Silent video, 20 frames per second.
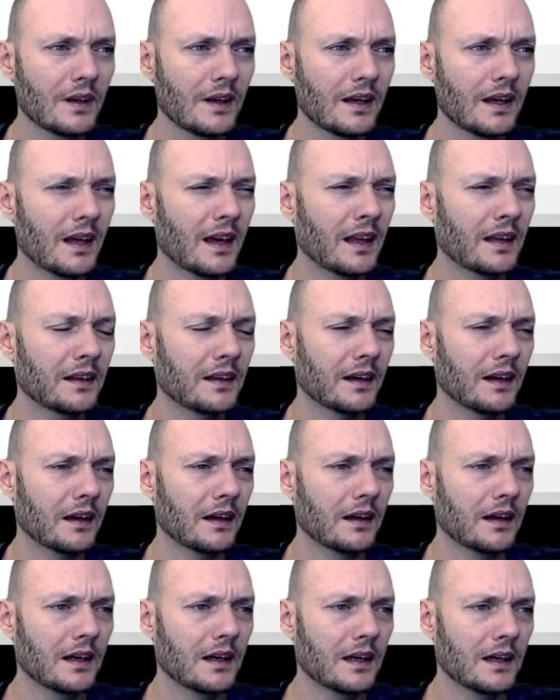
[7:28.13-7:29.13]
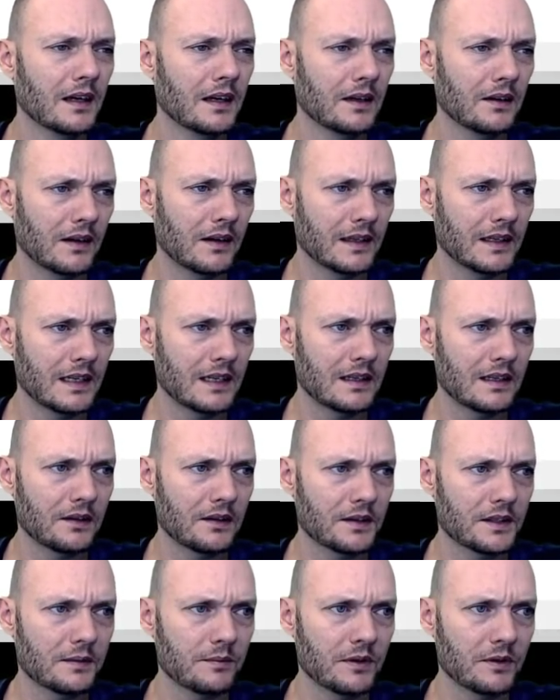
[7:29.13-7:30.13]
And right now that
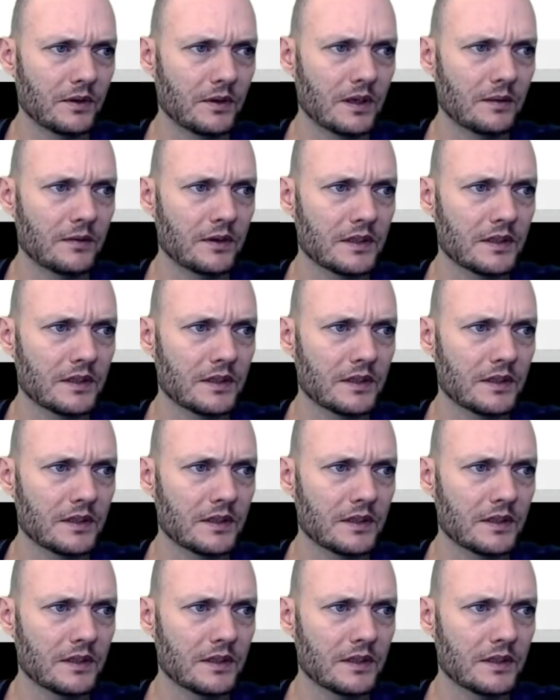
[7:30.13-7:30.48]
looks a bit weird